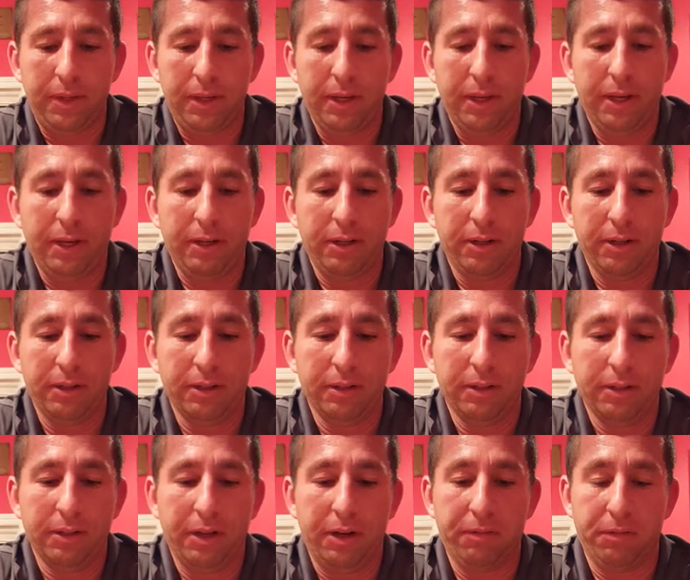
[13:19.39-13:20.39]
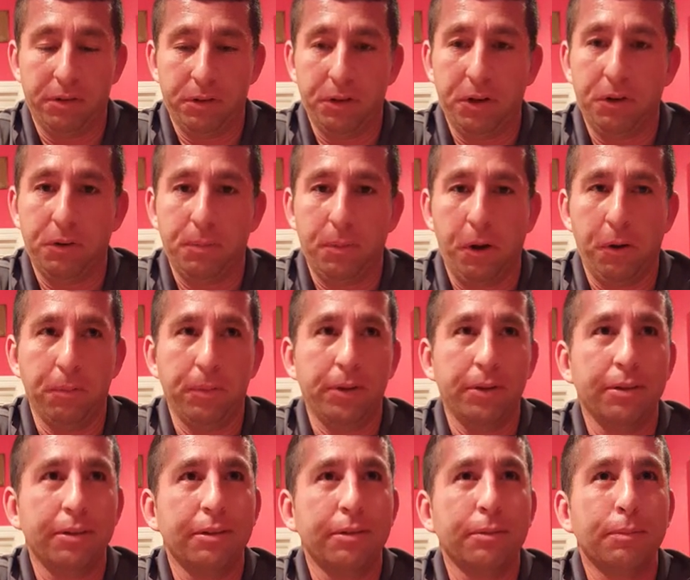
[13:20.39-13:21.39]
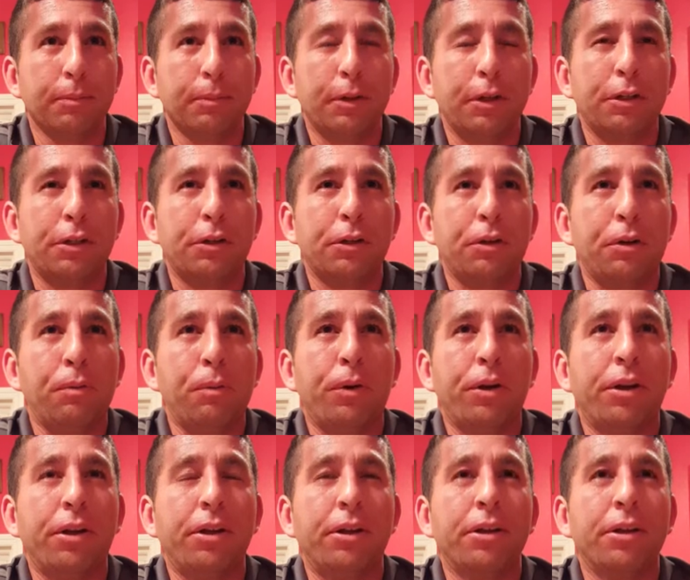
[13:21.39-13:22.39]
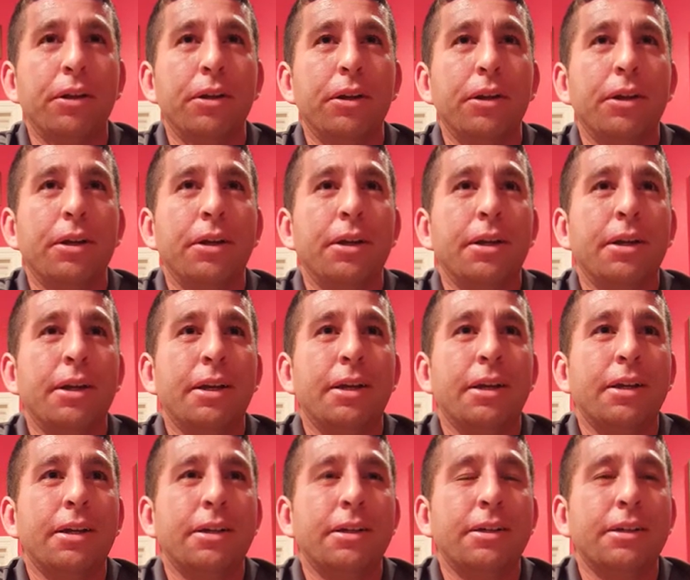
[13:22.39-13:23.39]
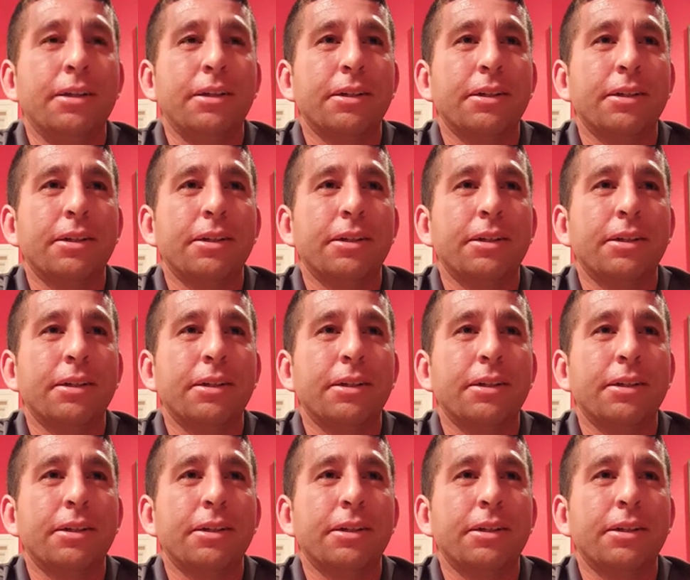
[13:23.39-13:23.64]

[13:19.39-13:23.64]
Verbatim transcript: I mean, uh, never a dull moment, especially when uh, uh,